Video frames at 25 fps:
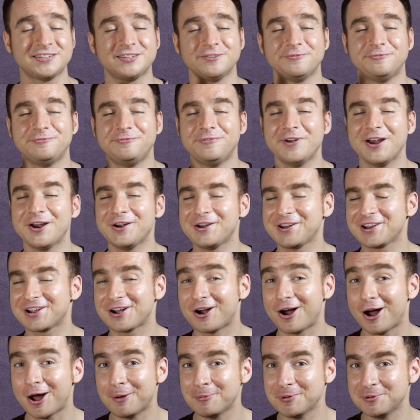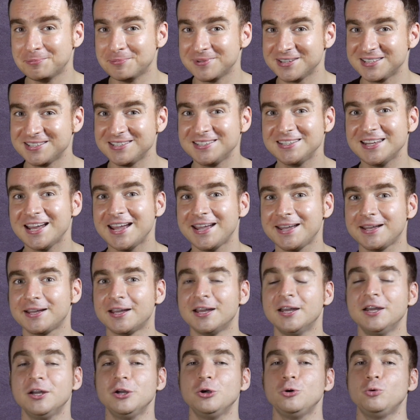That's a very common
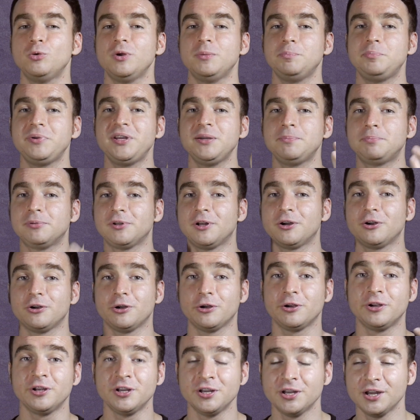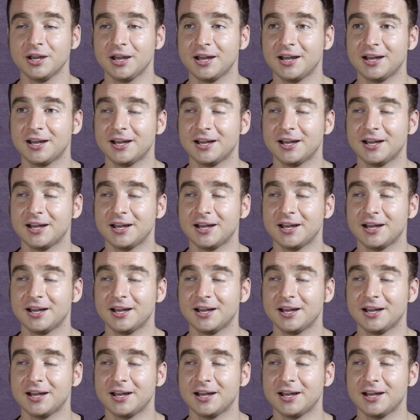mistake when people are